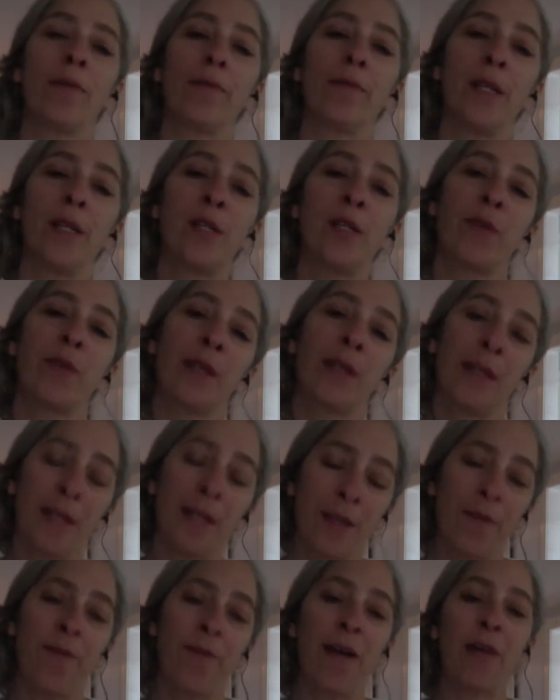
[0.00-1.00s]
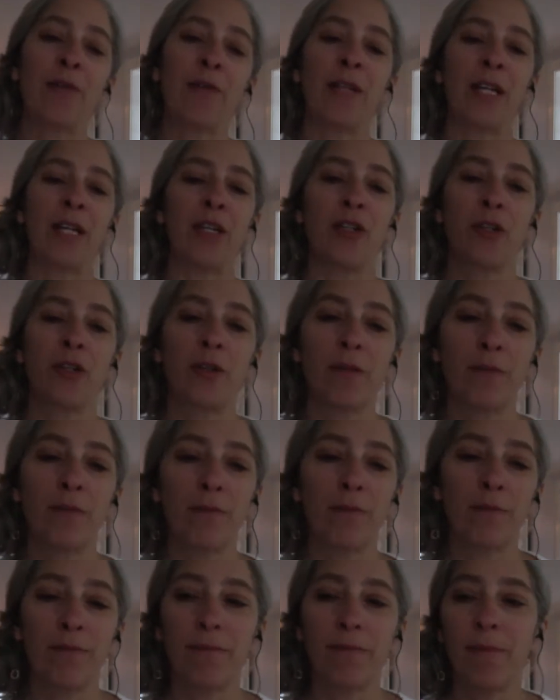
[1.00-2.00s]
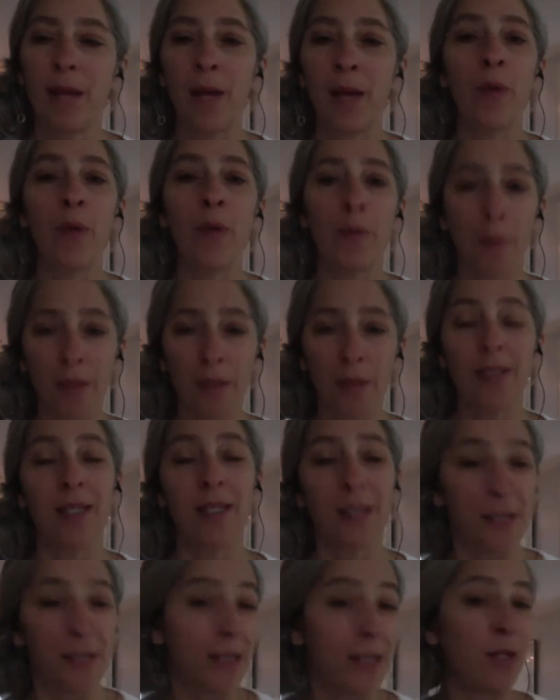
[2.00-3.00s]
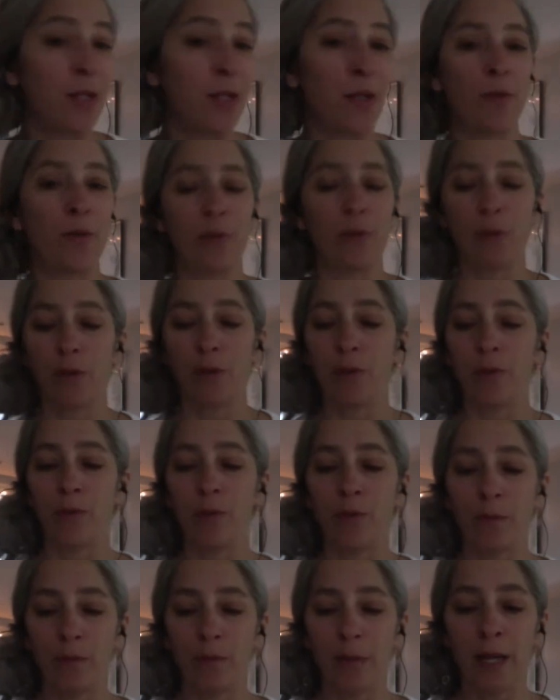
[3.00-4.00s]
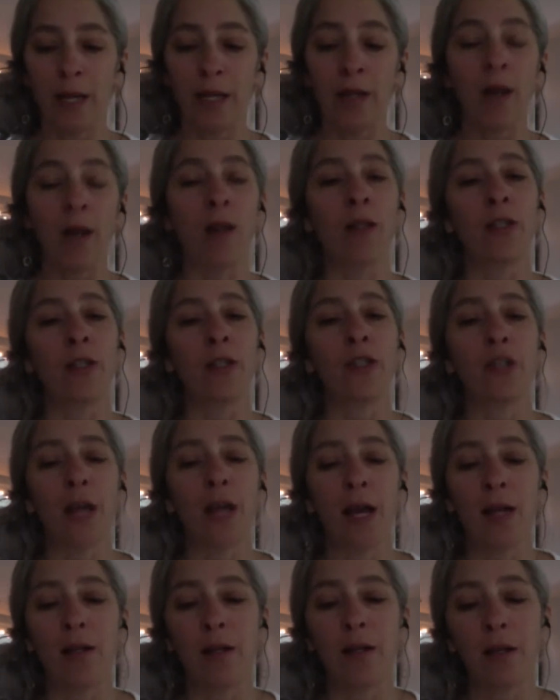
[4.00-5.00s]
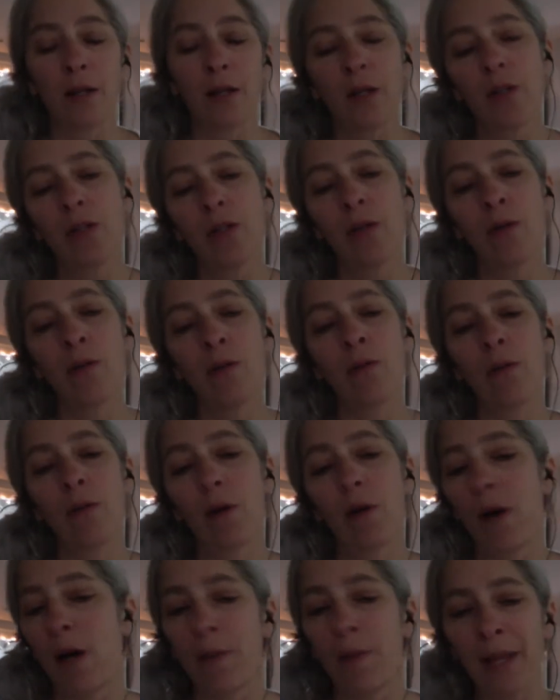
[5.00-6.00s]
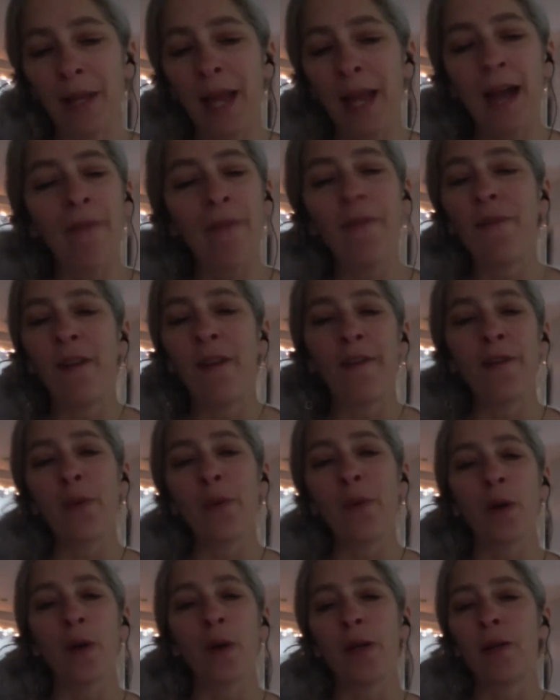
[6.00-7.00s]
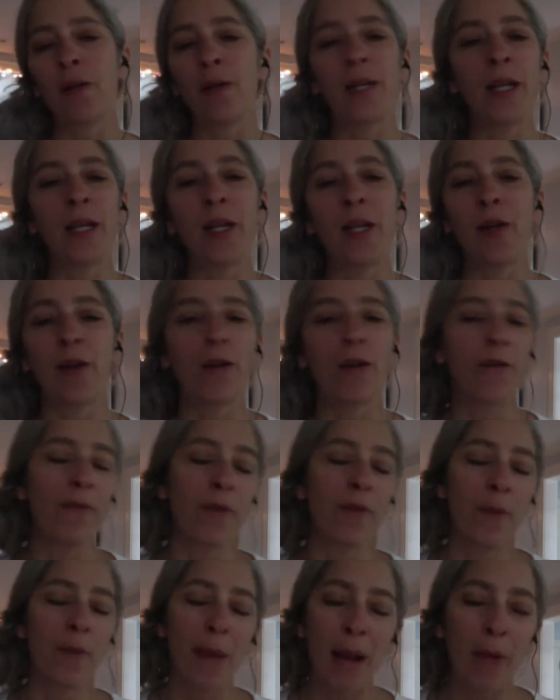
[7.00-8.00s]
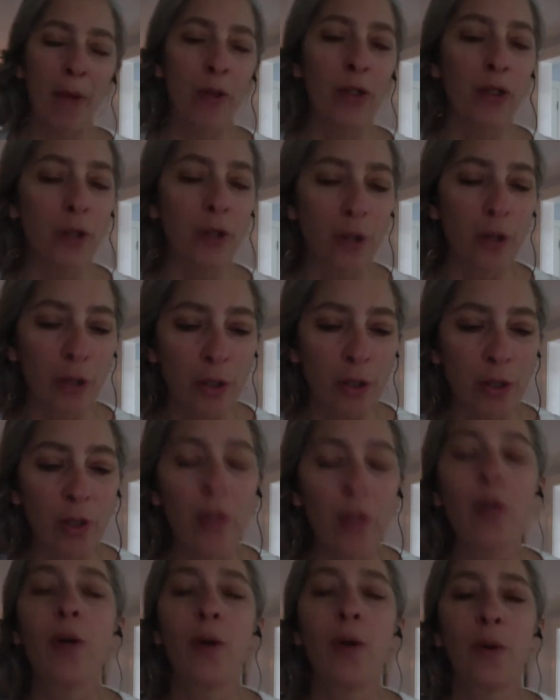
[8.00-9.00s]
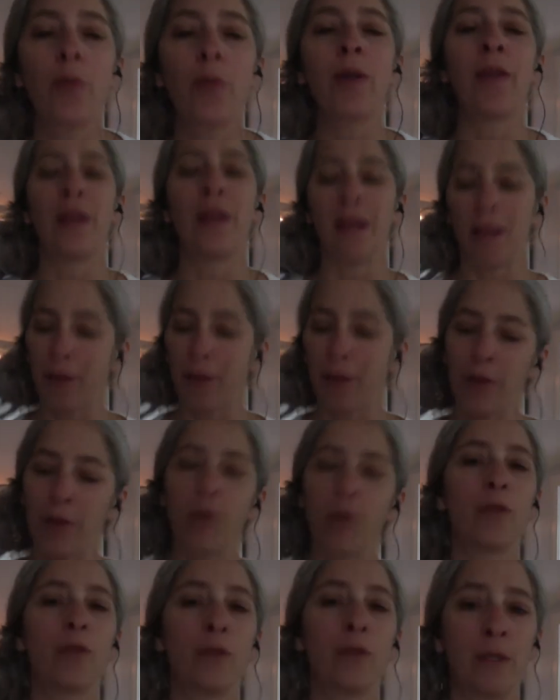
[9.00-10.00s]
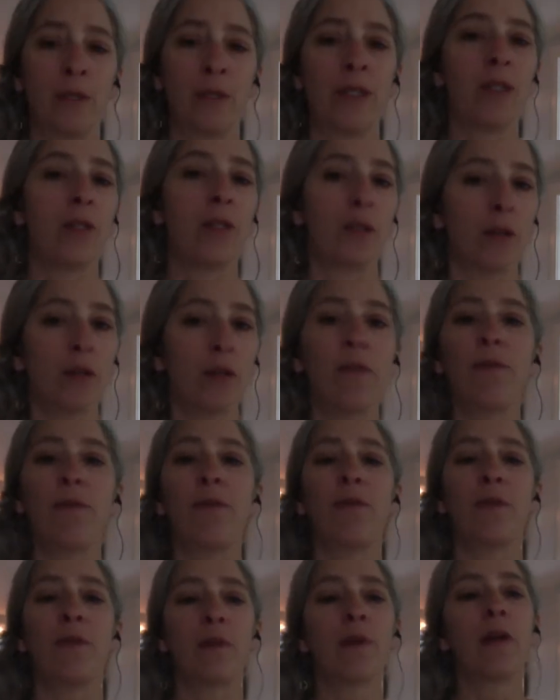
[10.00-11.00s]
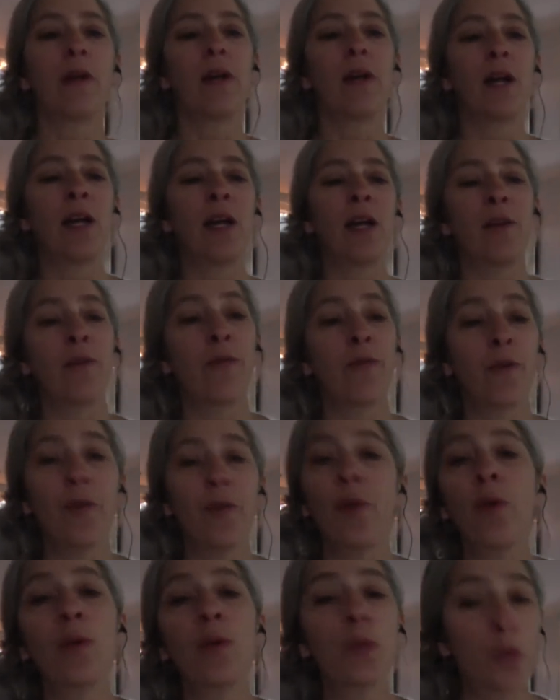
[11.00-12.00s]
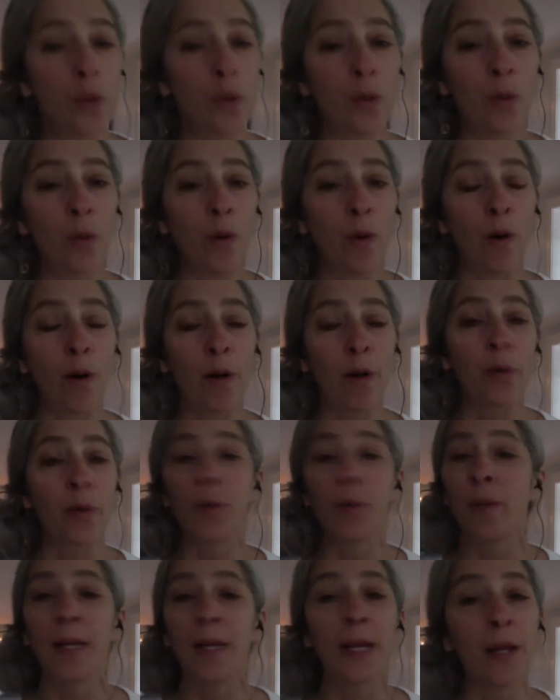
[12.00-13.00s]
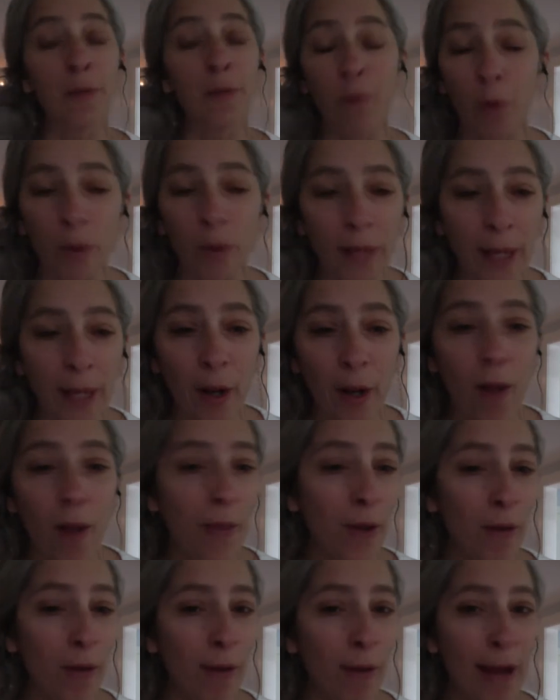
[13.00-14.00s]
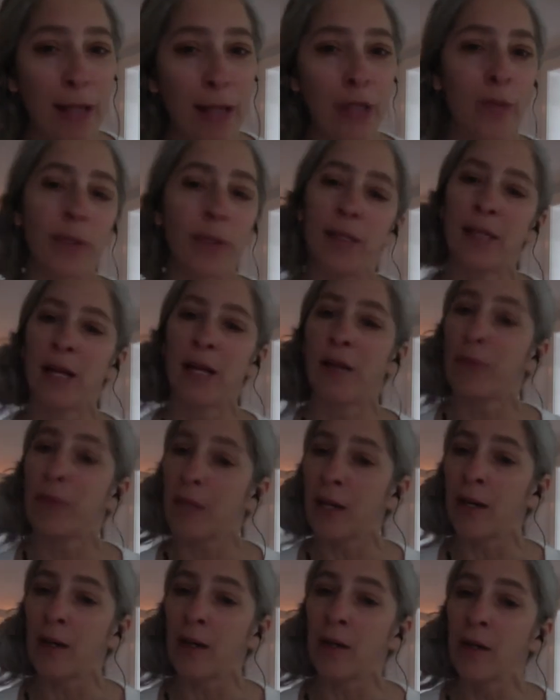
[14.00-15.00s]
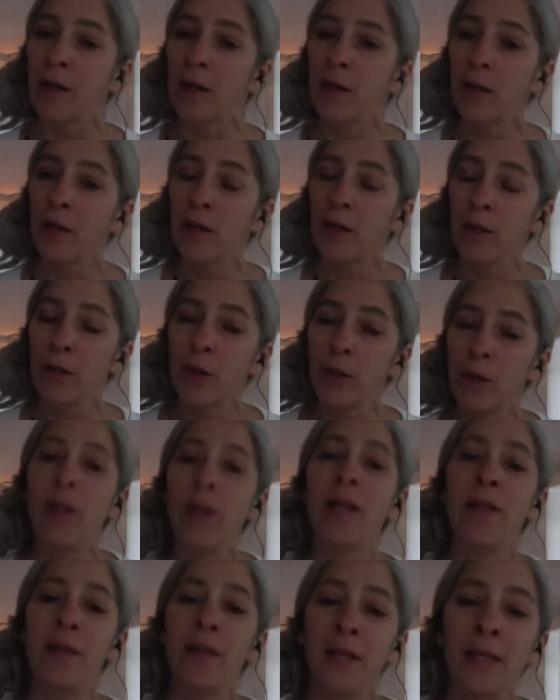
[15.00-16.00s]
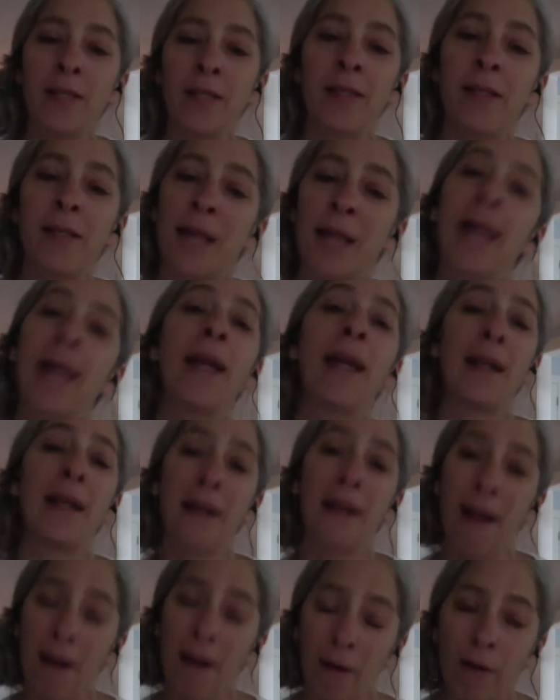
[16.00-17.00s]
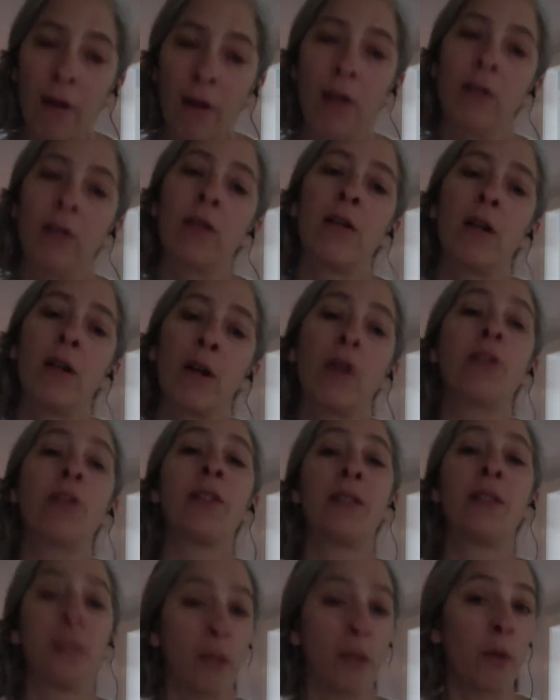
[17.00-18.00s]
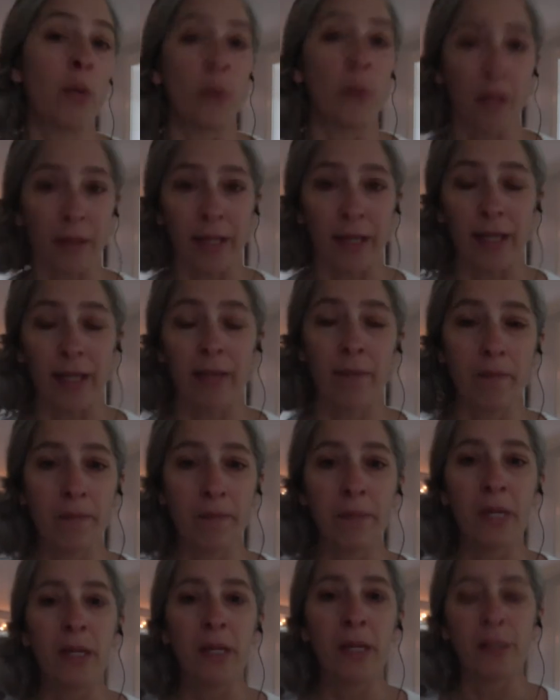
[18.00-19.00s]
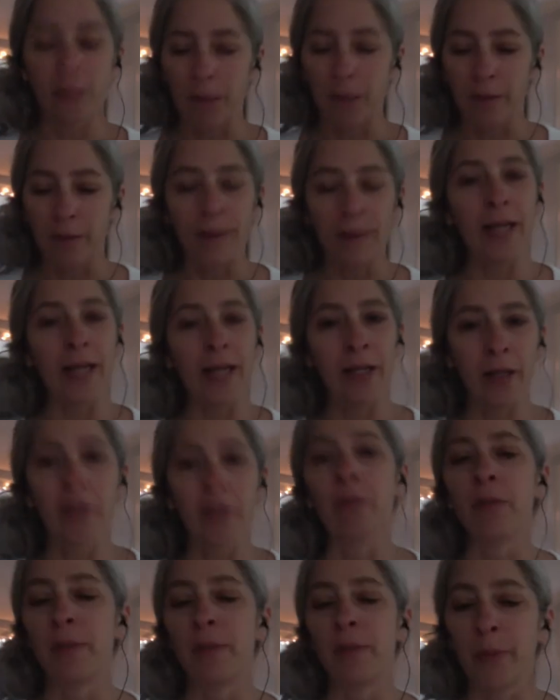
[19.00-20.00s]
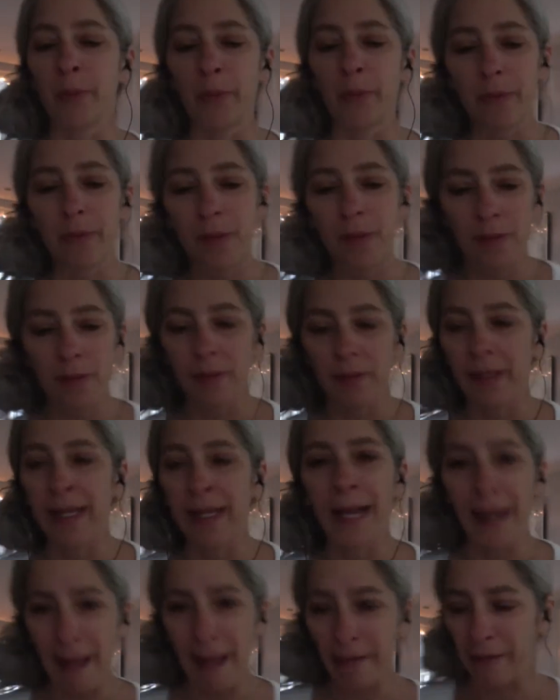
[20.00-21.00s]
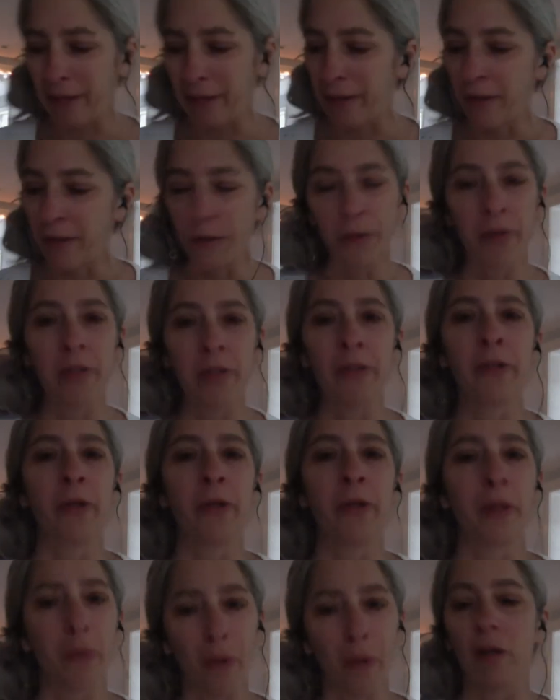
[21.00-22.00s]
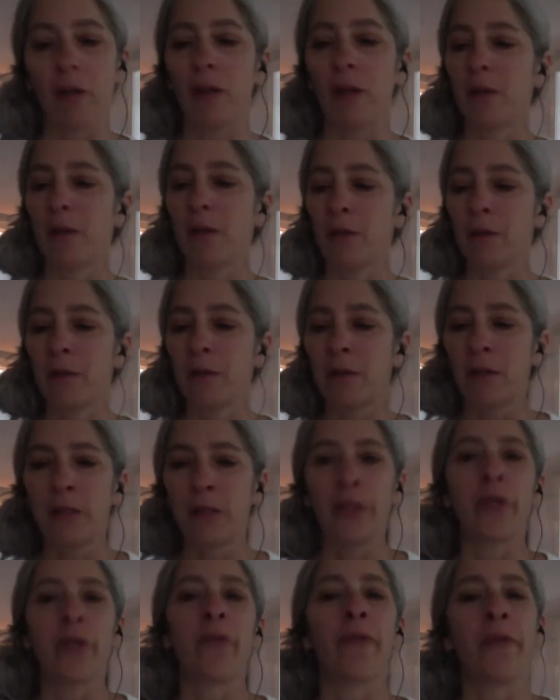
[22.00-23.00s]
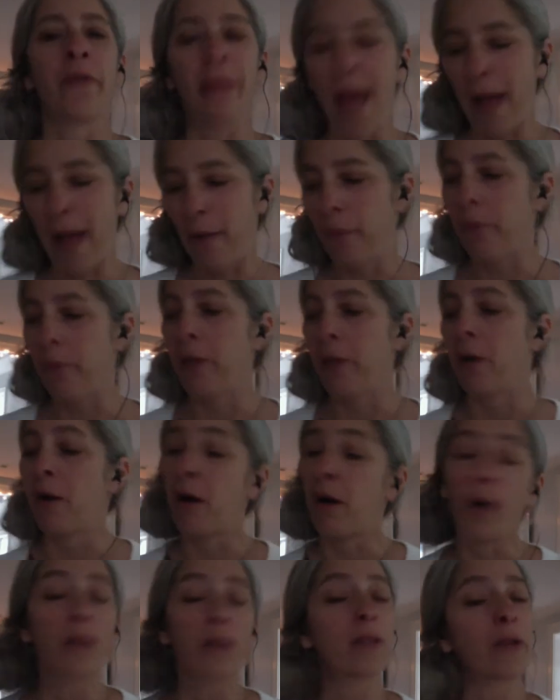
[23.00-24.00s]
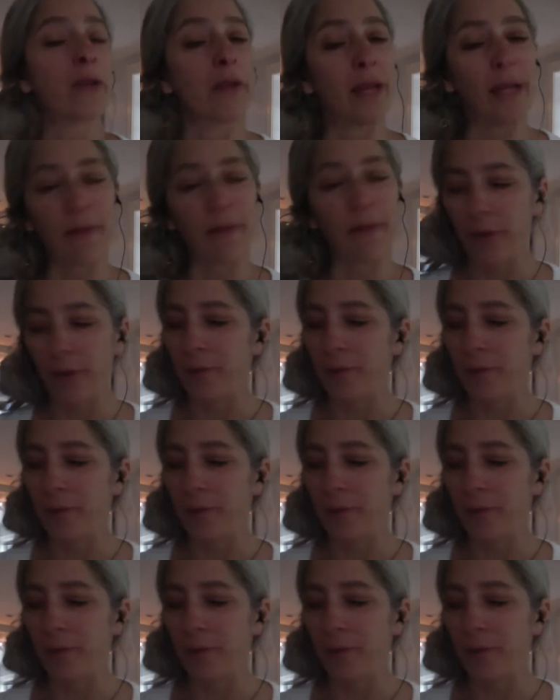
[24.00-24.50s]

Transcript: is really the foundation, and we must continue to acknowledge that. So on behalf of everyone here from our church, we thank those who did serve. And for those who are newly enrolling, the graduates out there who in this day and era are still willing to get in those boots and get out there and do the dirty work. So for that, we are also thankful.